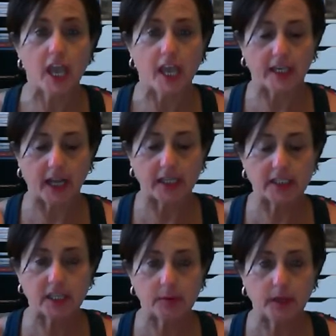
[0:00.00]
and I
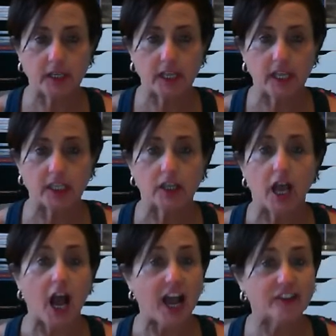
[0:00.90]
dip it in
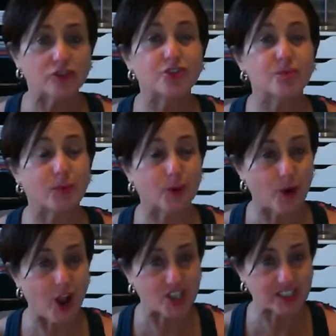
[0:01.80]
hydrogen
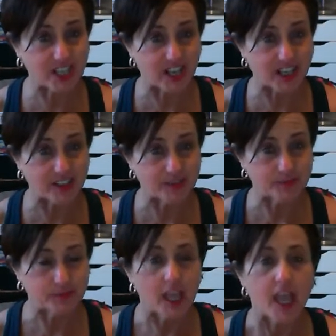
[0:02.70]
peroxide.
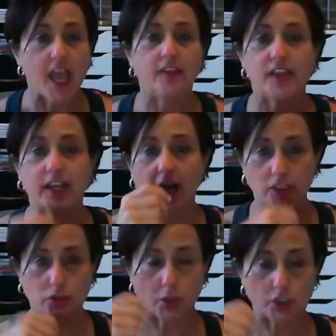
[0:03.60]
And then I
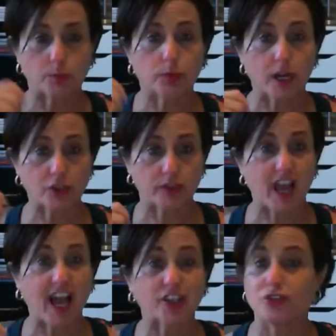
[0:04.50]
start to brush with the
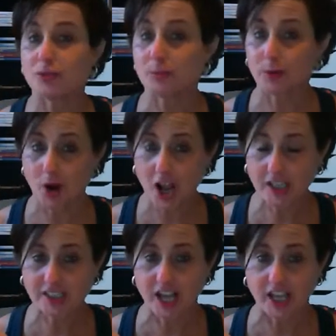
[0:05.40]
hydrogen
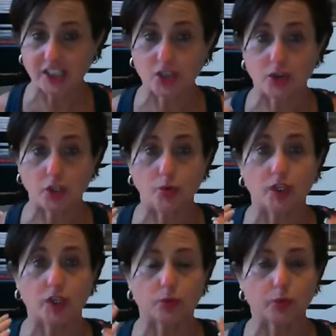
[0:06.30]
peroxide so that you
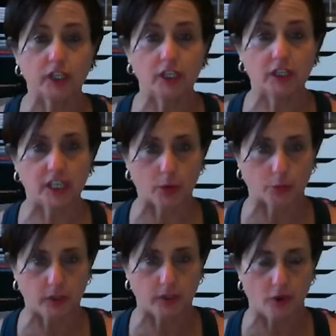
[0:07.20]
can really get
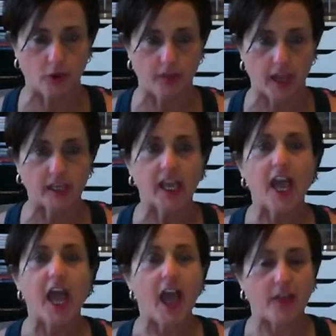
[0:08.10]
rid of all that.
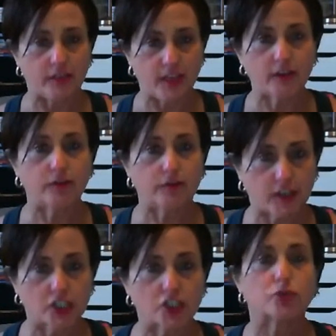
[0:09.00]
And then
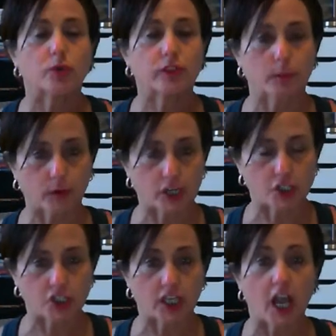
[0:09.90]
finished with the
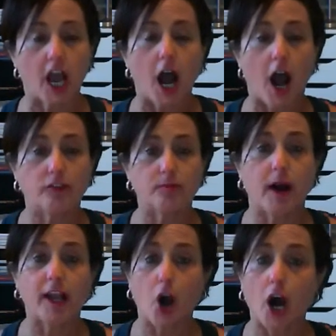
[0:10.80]
brushing of
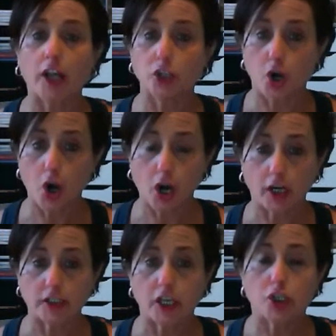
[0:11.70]
my On
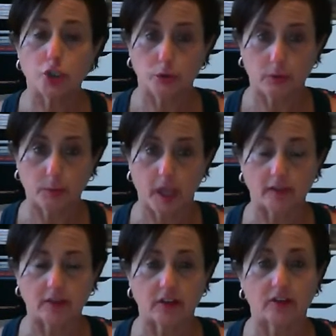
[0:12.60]
Guard
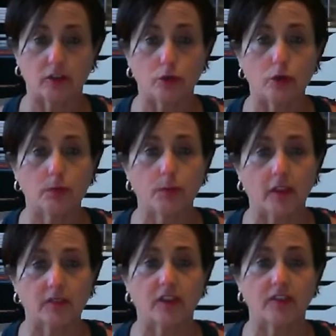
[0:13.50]
toothpaste. It's a
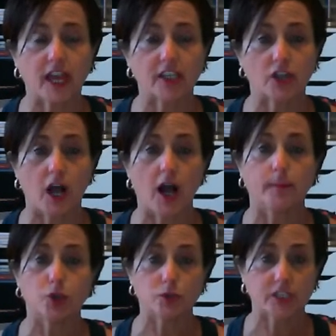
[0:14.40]
toothpaste that
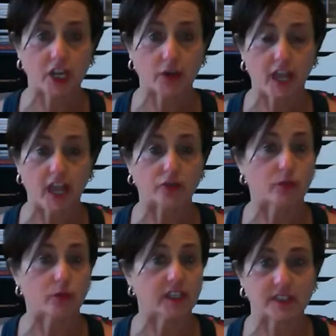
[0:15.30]
doTERRA has
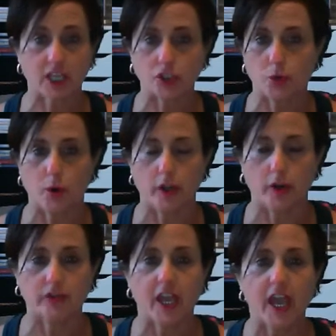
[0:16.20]
with the essential
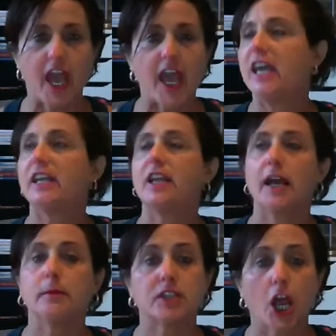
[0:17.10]
oils. And
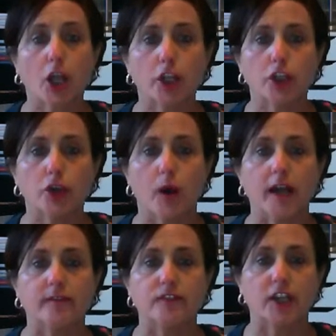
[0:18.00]
I'm telling you,
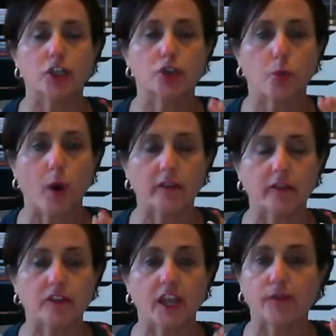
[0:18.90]
I've done it twice
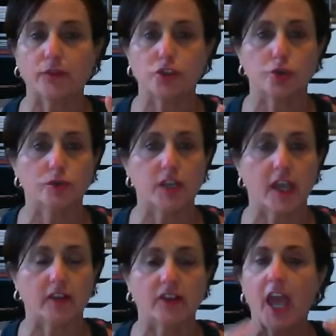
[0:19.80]
a day for 2
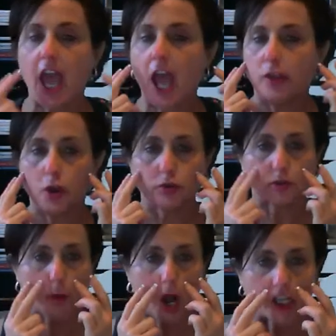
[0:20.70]
days, and those
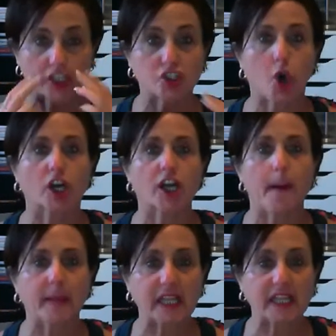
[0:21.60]
pockets are
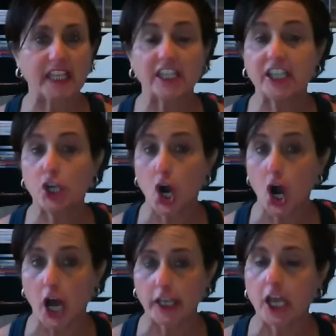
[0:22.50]
completely
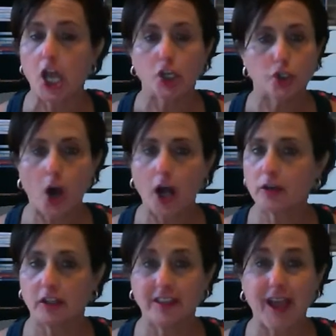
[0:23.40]
gone. Not
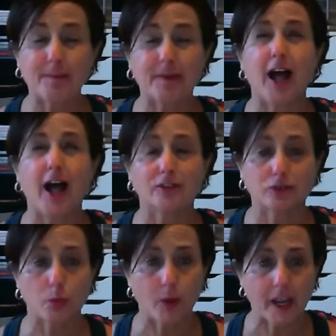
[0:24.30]
only that, but I
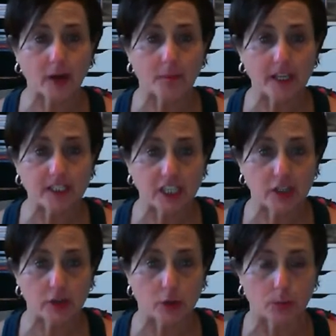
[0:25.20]
swear my
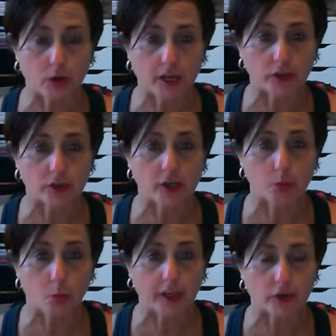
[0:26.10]
teeth look brighter
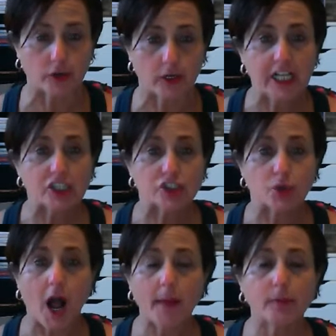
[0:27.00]
and whiter. So
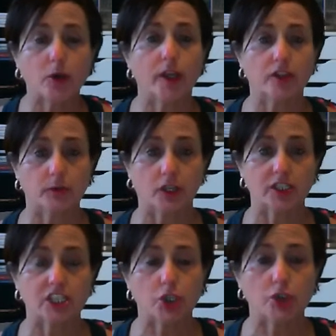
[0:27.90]
I'm going to
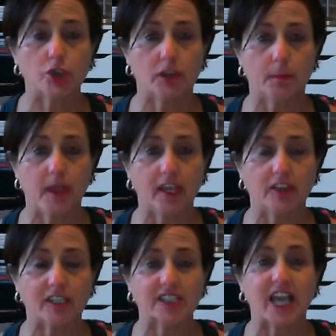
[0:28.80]
continue to make
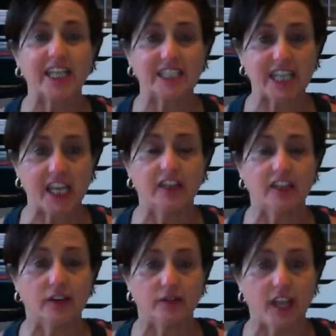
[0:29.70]
this a daily
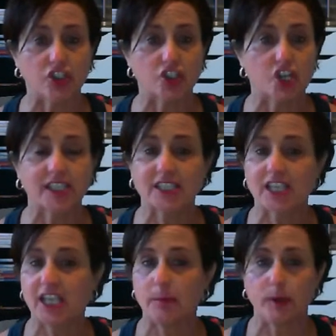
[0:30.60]
event, just
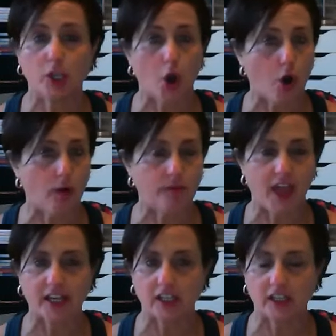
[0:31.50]
keeping all
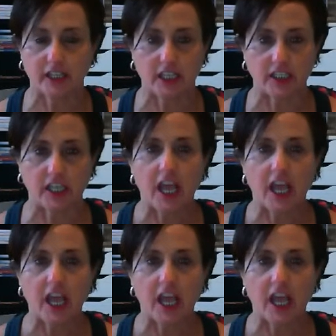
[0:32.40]
that clean.